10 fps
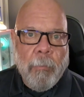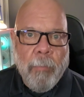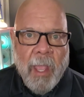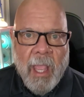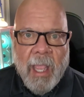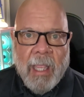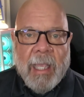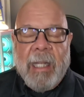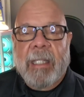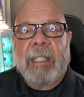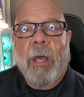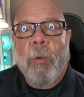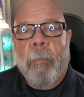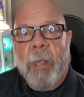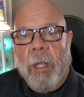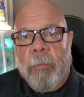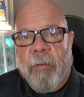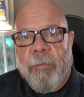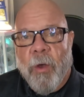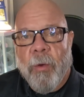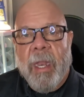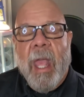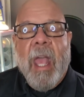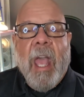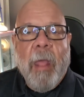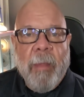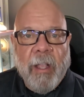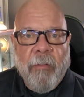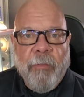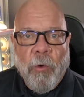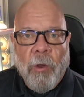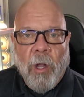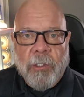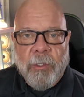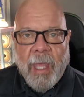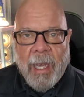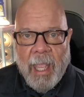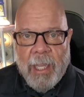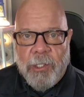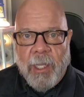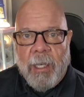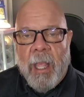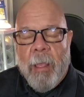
pay until we pick up the phone and make a phone call to that agent,